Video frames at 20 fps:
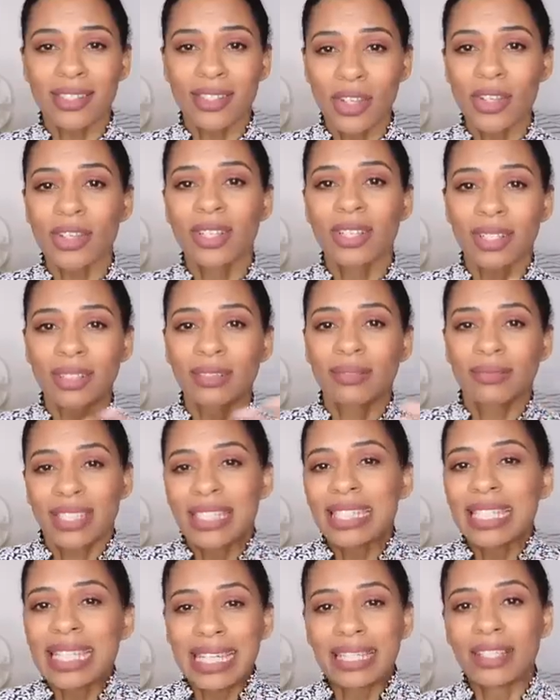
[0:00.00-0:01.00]
so you can
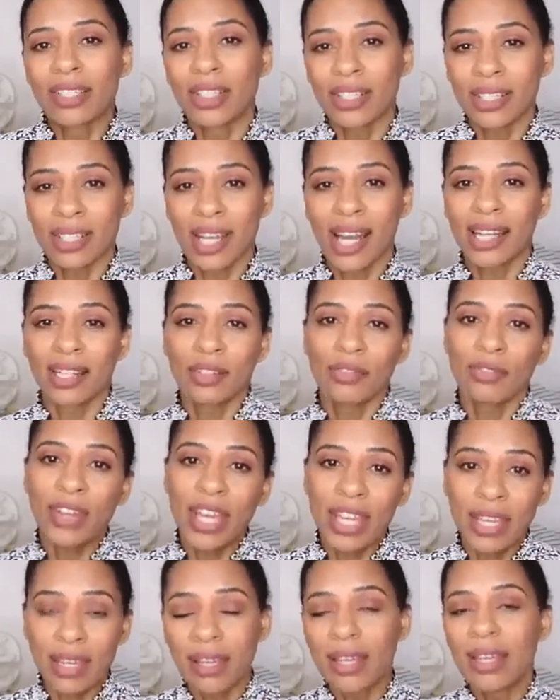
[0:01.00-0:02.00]
see it looks kind of
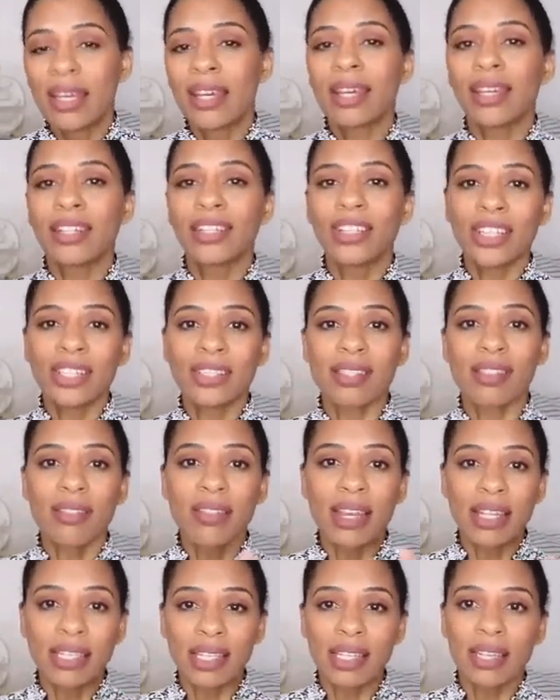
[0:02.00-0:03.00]
fake. It looks
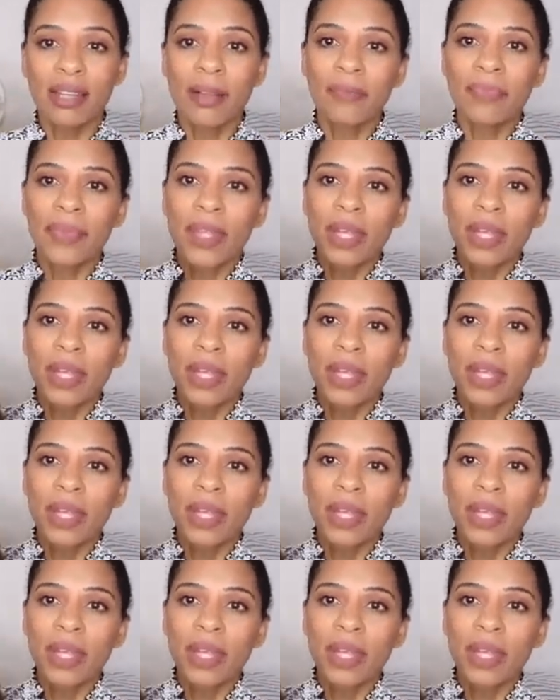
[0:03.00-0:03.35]
synthetic.